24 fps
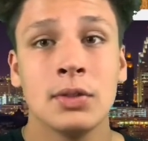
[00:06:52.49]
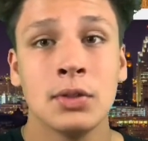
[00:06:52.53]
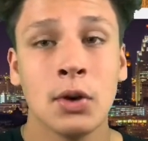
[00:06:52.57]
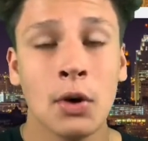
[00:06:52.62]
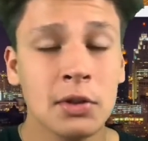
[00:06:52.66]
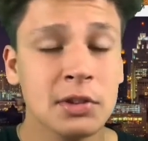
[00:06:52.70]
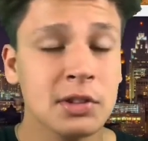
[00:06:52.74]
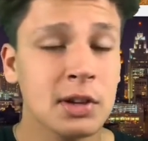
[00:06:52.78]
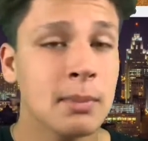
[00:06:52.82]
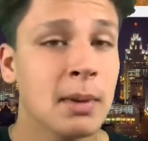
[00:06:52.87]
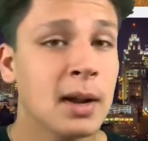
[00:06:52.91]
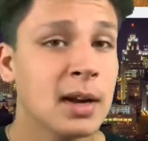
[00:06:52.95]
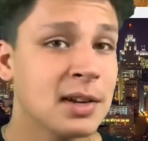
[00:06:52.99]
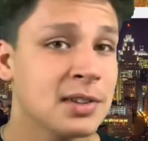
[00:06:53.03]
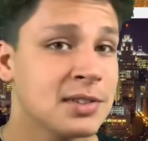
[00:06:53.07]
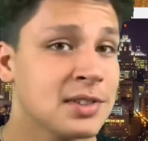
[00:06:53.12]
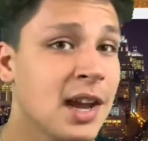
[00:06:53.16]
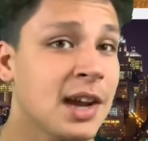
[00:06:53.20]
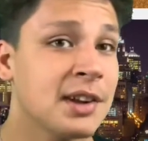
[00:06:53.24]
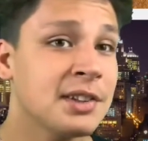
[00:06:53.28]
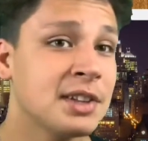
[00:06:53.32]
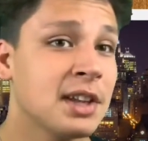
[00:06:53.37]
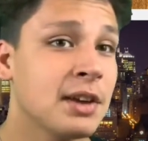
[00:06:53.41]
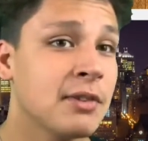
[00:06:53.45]
Those are better
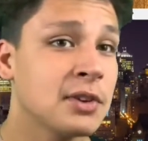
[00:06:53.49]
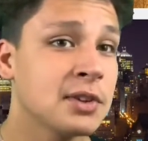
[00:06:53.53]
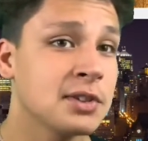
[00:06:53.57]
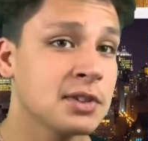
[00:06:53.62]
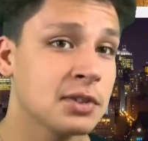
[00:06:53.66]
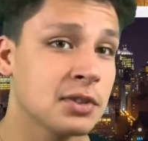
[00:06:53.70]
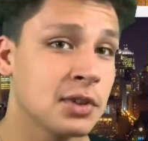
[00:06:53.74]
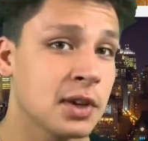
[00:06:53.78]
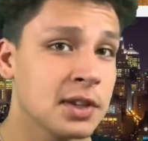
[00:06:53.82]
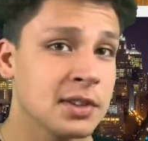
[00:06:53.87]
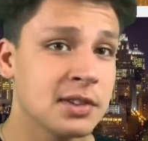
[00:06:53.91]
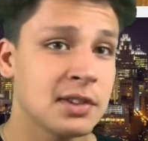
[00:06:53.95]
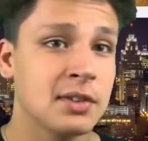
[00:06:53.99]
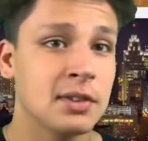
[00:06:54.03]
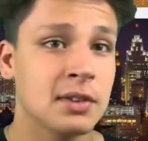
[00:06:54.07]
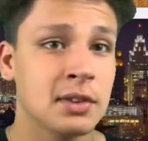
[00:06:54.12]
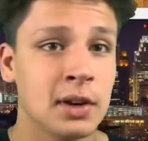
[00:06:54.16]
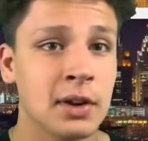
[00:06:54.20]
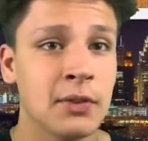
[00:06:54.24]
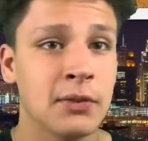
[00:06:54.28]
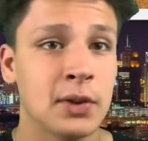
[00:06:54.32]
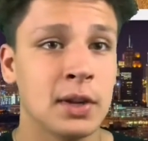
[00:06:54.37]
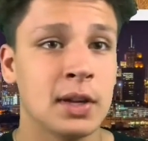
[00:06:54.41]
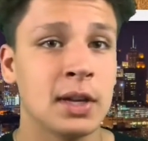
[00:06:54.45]
stats than Everson
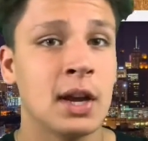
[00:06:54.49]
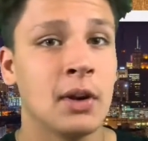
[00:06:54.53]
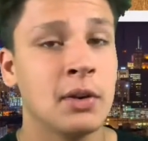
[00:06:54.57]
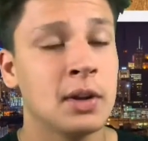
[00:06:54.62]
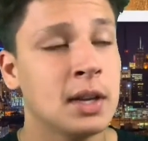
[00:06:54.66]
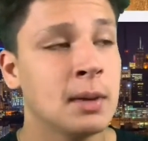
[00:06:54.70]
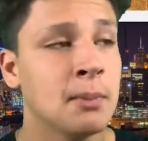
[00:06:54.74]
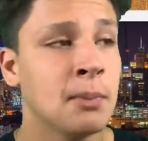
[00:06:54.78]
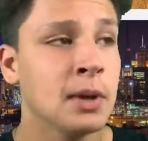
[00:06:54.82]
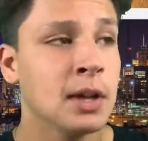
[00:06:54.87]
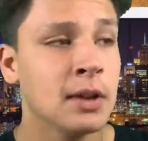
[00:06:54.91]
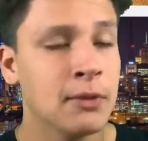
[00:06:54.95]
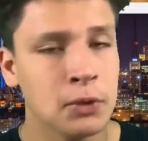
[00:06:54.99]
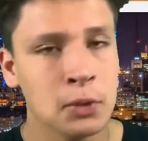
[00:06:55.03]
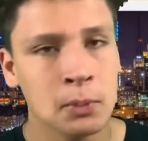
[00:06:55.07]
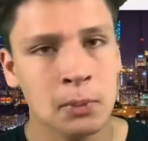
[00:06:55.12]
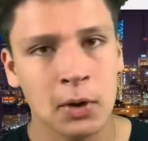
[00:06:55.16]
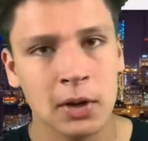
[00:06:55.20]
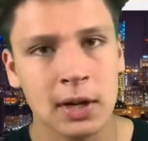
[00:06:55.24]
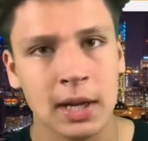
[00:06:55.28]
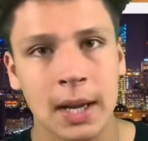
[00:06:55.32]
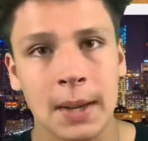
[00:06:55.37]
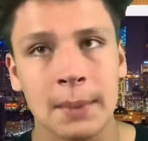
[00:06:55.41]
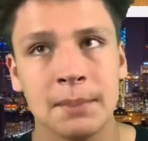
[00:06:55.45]
Griffin. Now, he did play a few
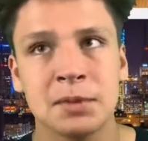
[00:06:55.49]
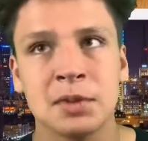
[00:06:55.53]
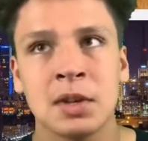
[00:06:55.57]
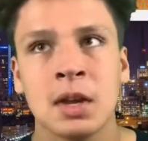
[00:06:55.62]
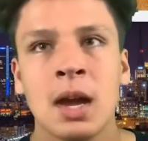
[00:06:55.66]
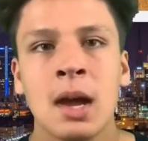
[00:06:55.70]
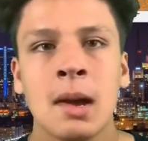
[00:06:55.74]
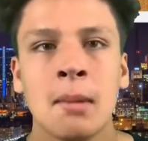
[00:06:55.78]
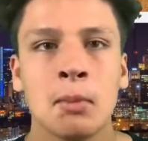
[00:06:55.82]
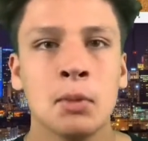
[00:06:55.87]
more games.